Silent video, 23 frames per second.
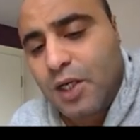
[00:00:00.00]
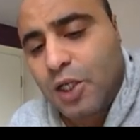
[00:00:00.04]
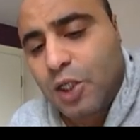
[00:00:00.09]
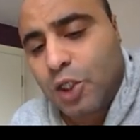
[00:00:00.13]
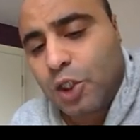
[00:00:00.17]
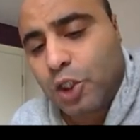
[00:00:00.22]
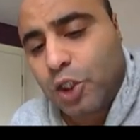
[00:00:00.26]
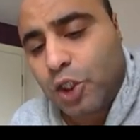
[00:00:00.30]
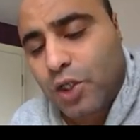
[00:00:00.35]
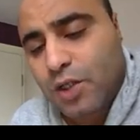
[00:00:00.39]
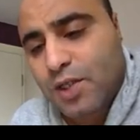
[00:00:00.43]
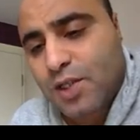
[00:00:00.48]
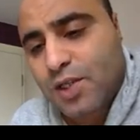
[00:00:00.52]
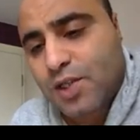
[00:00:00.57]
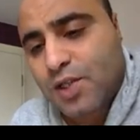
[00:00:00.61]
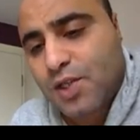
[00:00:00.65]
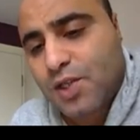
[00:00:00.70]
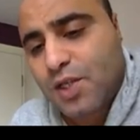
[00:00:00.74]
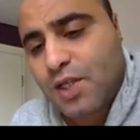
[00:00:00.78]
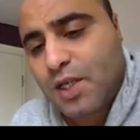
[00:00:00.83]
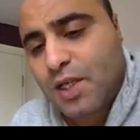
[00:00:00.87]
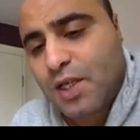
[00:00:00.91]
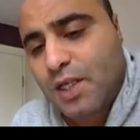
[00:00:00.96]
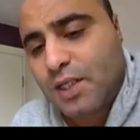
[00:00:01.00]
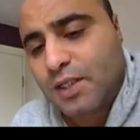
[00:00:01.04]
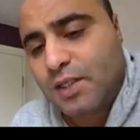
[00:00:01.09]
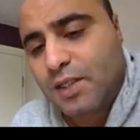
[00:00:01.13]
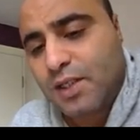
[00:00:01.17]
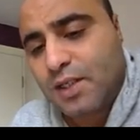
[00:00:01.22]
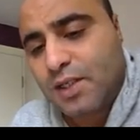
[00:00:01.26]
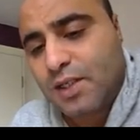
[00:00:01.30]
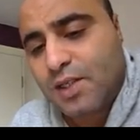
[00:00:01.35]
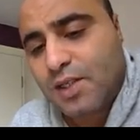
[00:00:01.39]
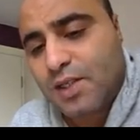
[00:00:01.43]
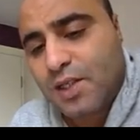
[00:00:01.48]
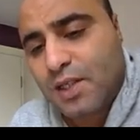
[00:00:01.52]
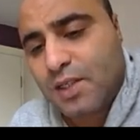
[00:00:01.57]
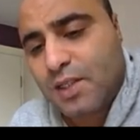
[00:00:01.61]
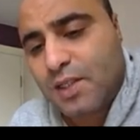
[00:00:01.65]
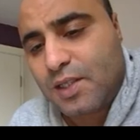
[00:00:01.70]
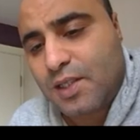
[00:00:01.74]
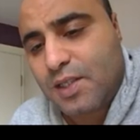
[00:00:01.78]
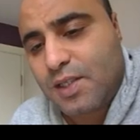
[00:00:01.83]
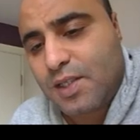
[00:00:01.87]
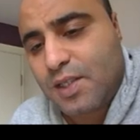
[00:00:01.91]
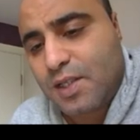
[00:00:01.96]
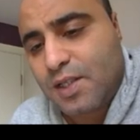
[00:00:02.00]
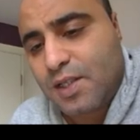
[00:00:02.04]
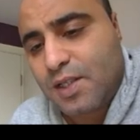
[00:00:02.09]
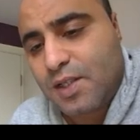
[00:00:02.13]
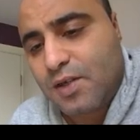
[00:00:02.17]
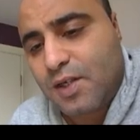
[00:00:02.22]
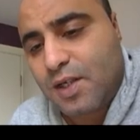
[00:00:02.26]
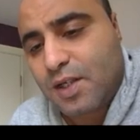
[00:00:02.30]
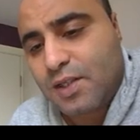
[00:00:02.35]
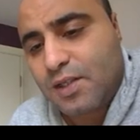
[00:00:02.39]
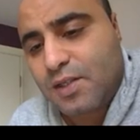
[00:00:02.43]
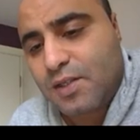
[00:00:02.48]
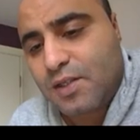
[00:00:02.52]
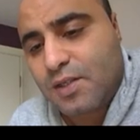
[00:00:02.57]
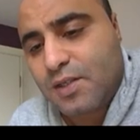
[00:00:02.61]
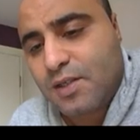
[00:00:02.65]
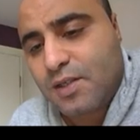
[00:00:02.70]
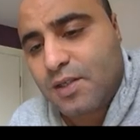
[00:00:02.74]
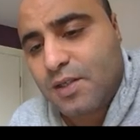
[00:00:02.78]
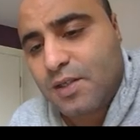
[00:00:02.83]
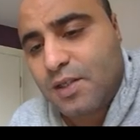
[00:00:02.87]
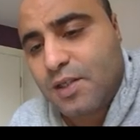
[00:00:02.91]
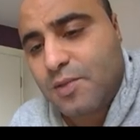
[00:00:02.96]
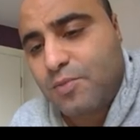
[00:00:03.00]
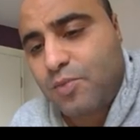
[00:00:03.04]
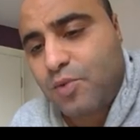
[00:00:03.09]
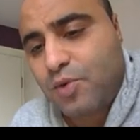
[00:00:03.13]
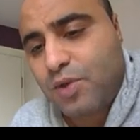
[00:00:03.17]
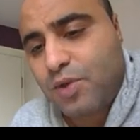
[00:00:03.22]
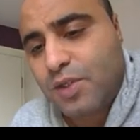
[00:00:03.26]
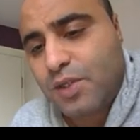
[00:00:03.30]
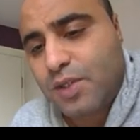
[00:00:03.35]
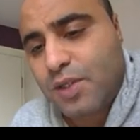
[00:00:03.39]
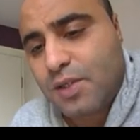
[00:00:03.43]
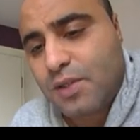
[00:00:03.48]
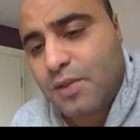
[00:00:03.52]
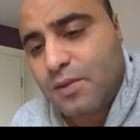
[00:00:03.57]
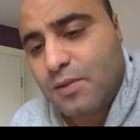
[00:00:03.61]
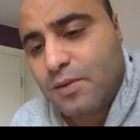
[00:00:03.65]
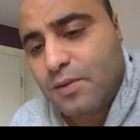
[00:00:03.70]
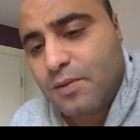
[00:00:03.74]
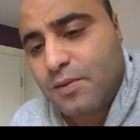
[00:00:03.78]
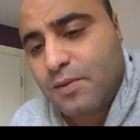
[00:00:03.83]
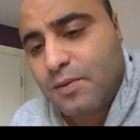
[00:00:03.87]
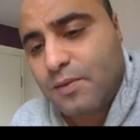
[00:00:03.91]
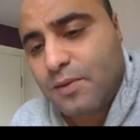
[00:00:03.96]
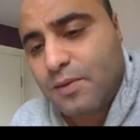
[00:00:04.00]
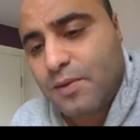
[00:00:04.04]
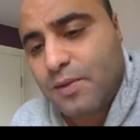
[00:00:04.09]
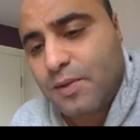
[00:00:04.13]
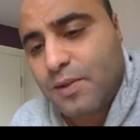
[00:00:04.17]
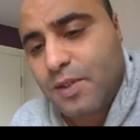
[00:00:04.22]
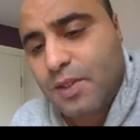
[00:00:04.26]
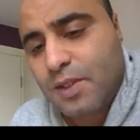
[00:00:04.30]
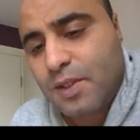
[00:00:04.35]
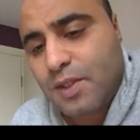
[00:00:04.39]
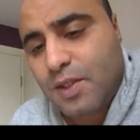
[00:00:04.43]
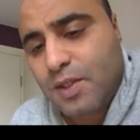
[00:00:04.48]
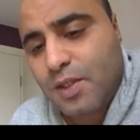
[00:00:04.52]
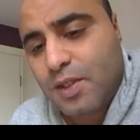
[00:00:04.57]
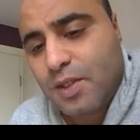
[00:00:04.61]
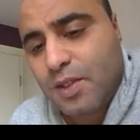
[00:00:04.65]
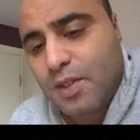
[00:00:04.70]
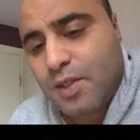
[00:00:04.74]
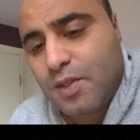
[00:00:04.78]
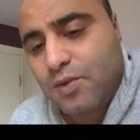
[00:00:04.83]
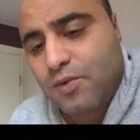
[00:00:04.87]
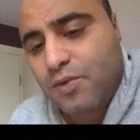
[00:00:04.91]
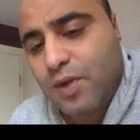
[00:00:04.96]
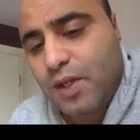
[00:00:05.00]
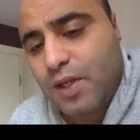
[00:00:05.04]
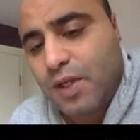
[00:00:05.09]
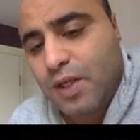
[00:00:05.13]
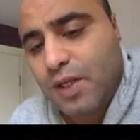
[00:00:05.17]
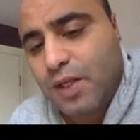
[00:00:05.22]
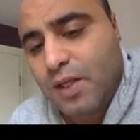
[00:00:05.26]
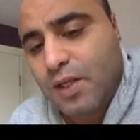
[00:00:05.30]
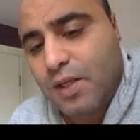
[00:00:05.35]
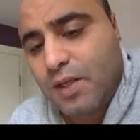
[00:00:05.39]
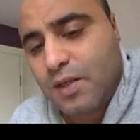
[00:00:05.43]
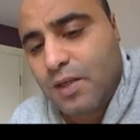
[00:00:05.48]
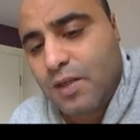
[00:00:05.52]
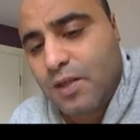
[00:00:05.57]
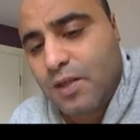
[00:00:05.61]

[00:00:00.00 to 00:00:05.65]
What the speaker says: loss at this. So at this point, really,